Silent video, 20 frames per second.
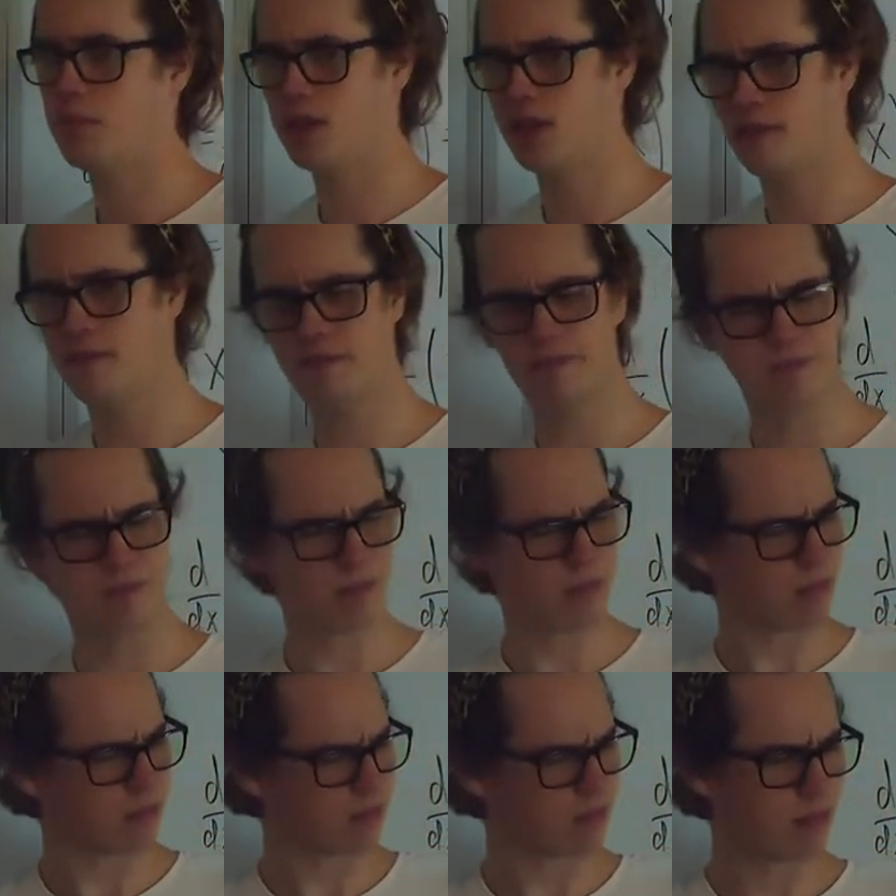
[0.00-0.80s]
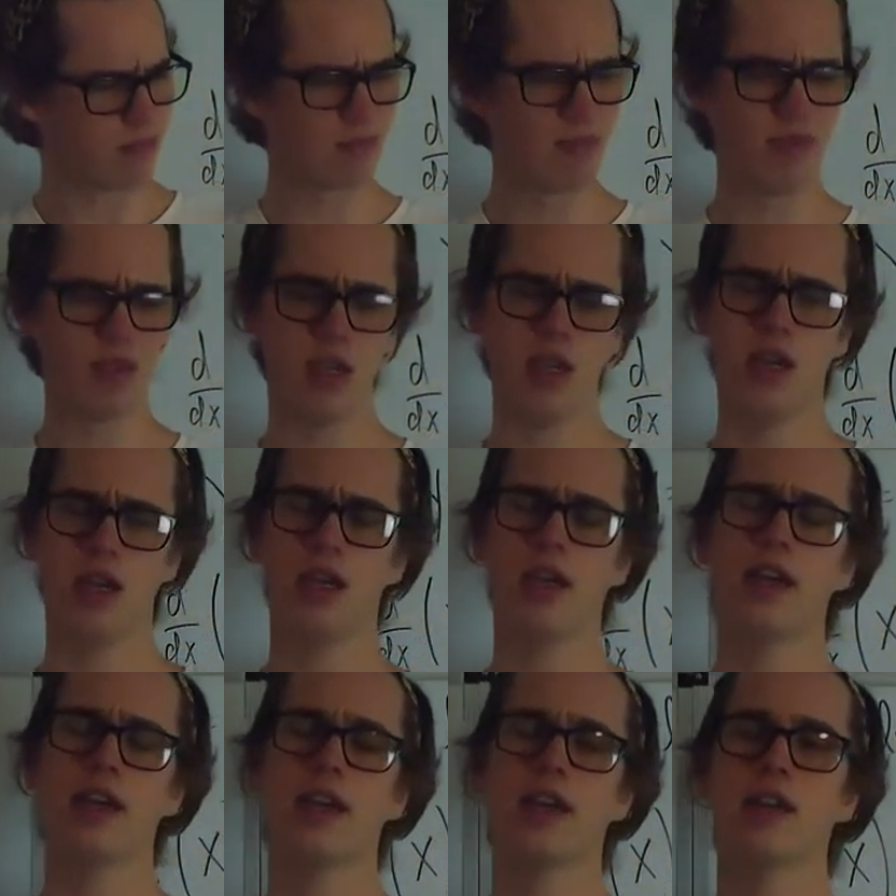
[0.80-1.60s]
b.
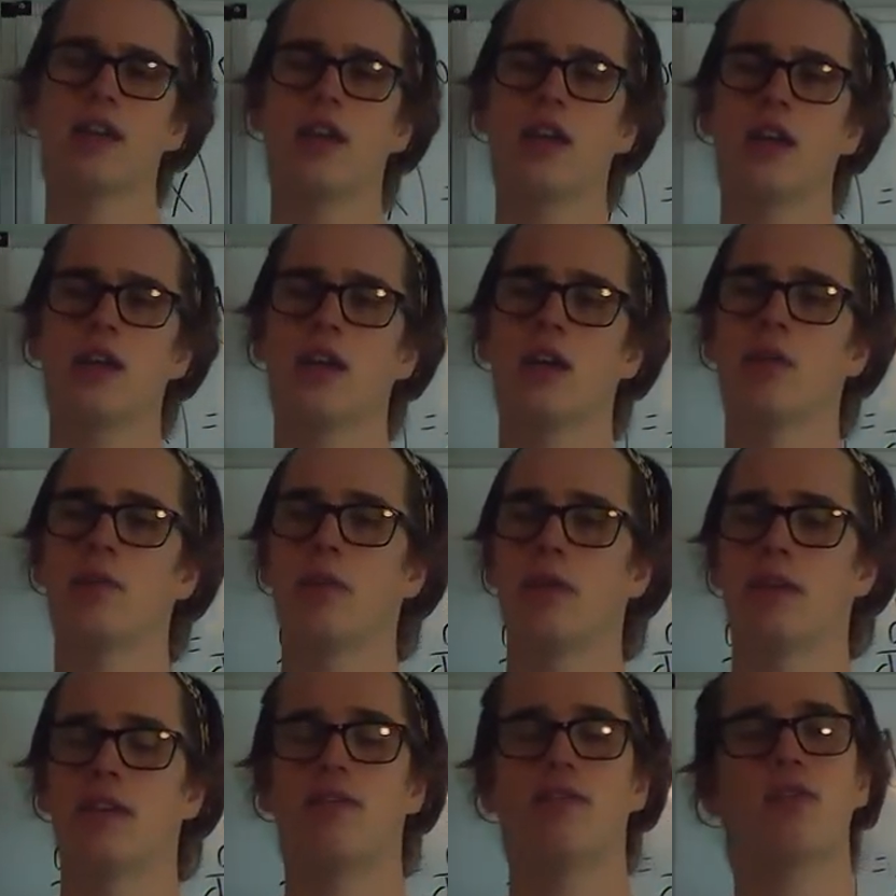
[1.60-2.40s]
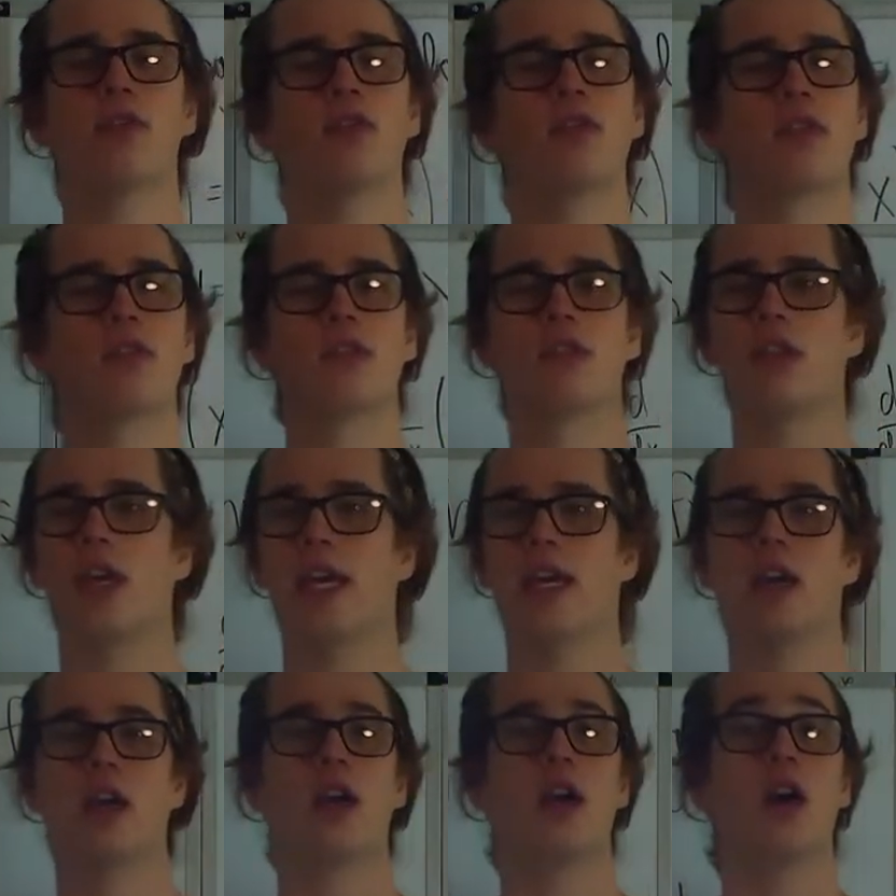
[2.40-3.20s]
And maybe if you're
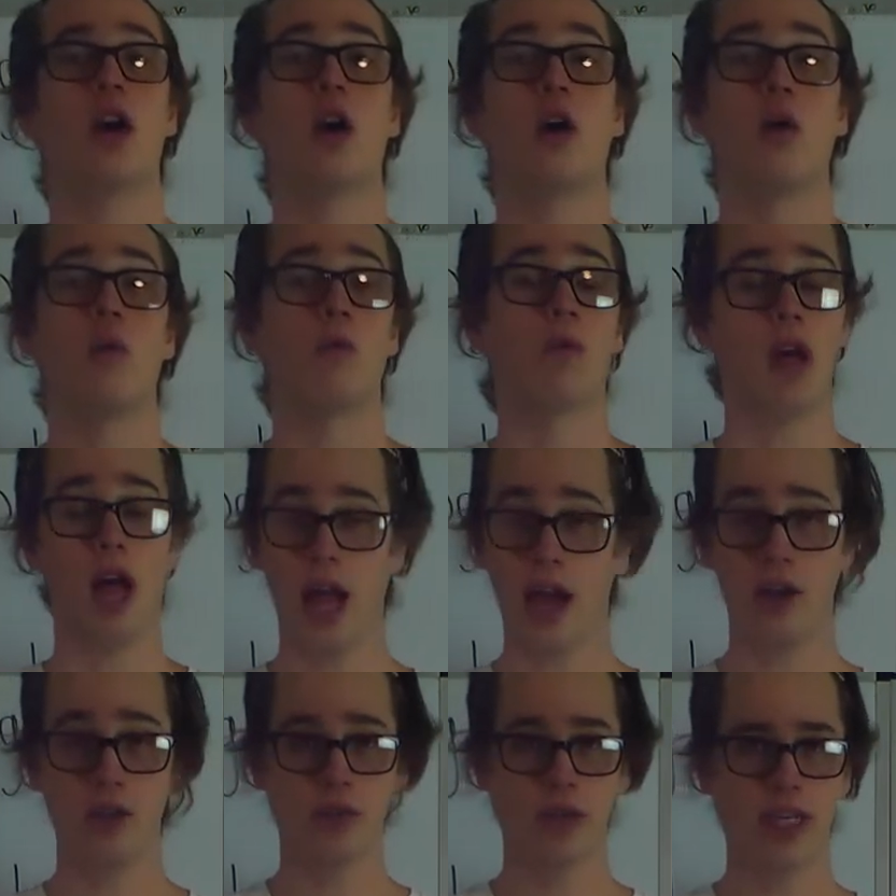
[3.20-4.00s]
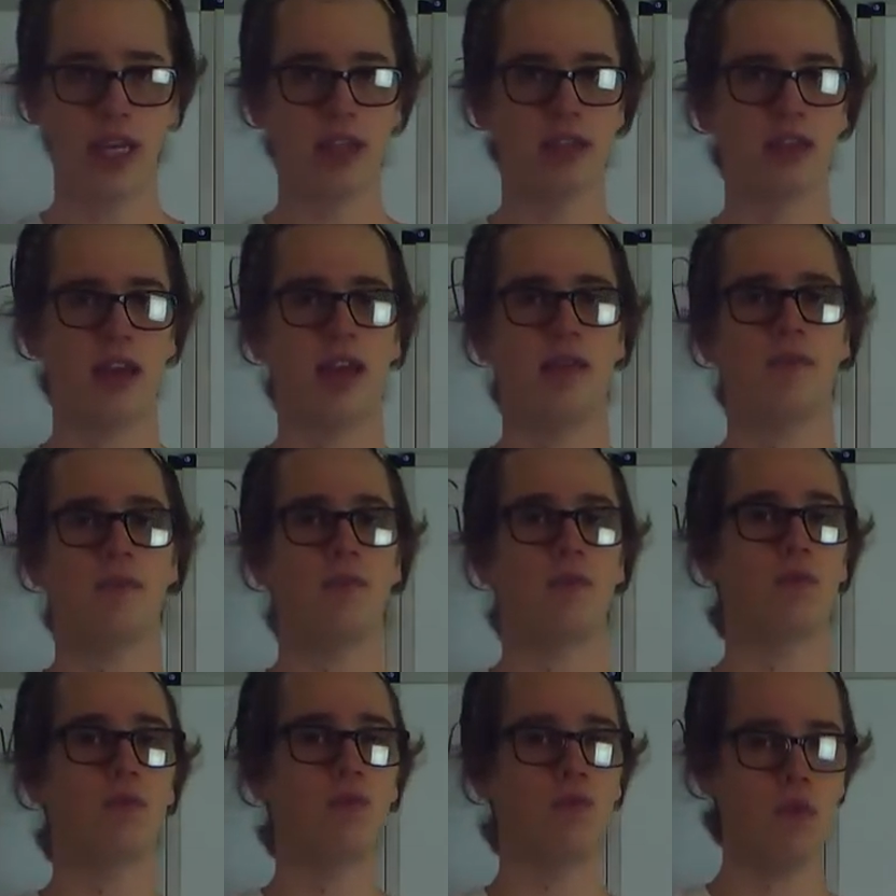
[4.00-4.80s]
like, well, how do we get that?
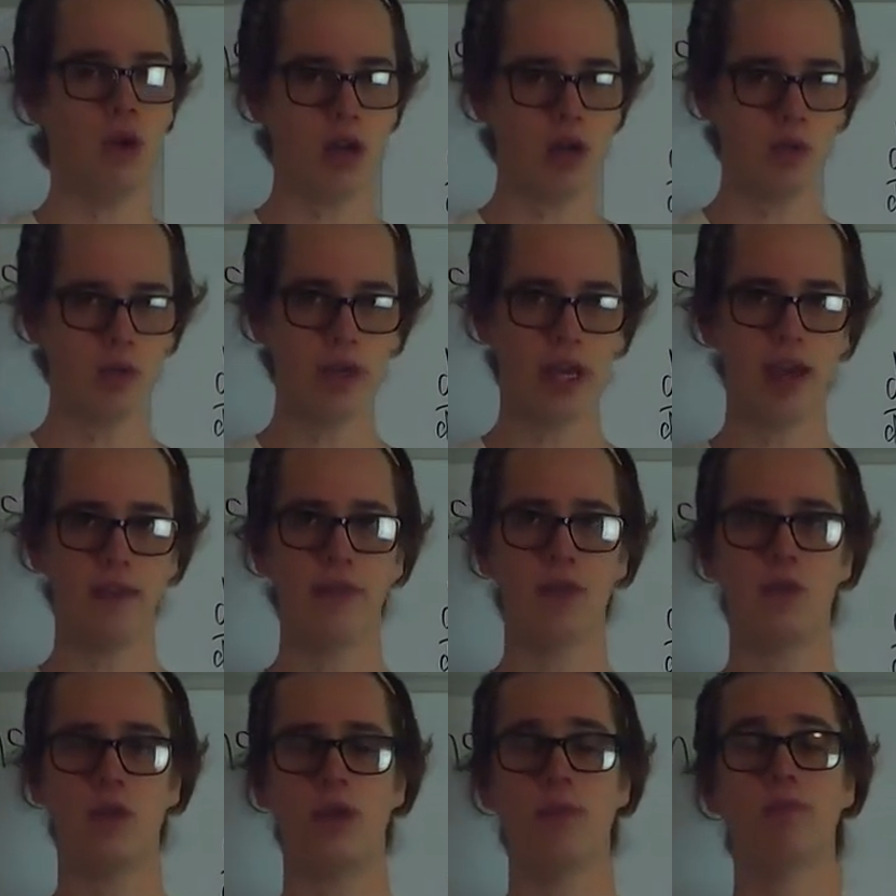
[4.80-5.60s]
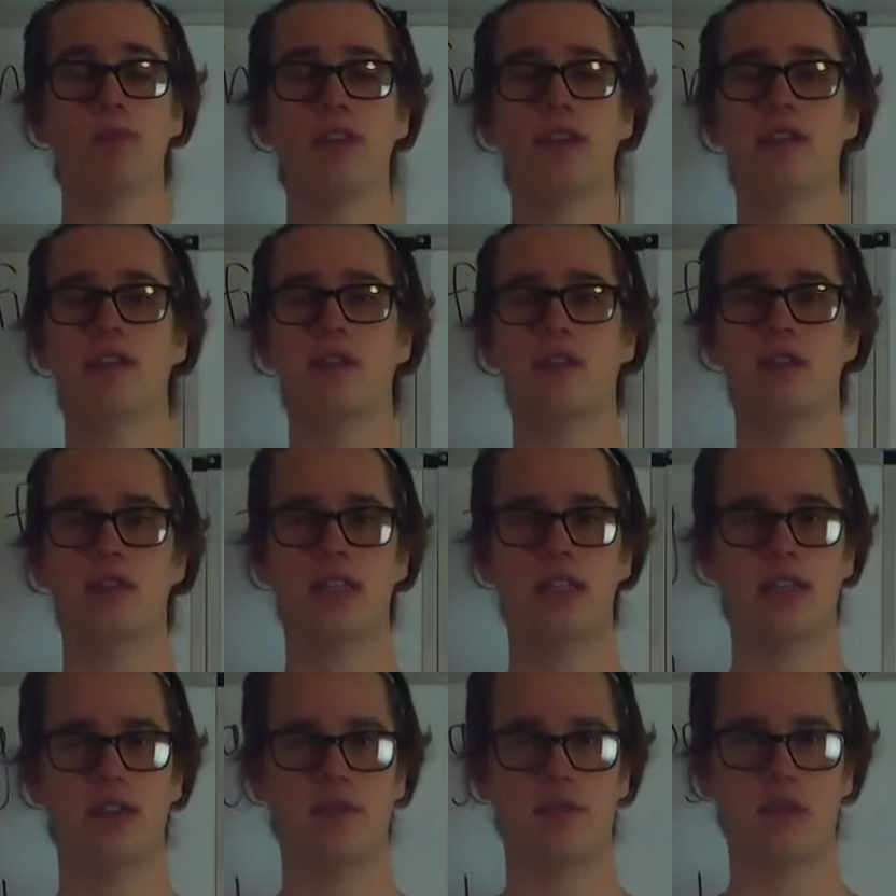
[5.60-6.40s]
Well, we have to
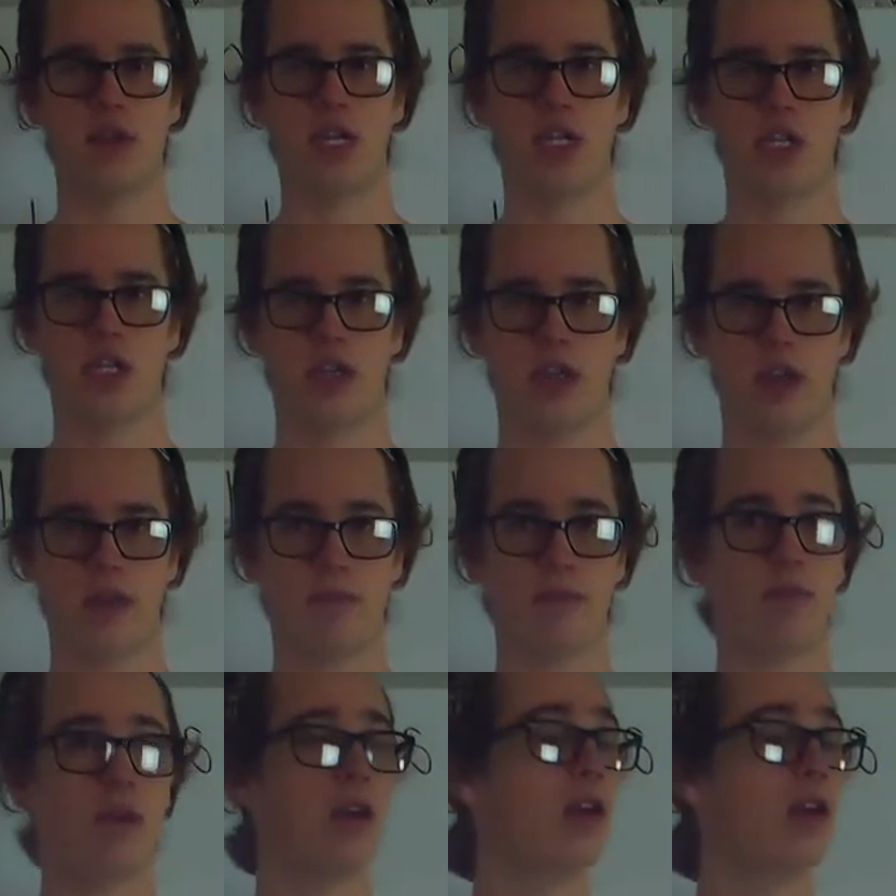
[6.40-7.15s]
implicitly differentiate.